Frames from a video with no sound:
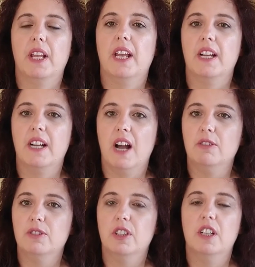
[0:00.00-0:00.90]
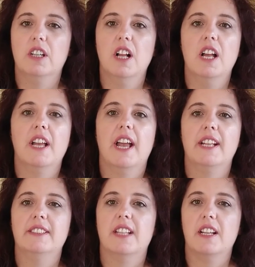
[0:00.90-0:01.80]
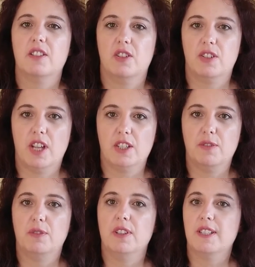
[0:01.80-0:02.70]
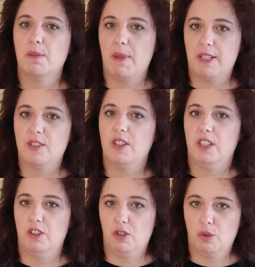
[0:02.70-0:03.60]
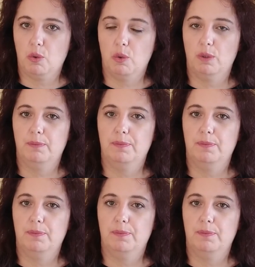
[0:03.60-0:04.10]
encounter, and a successful semester in school.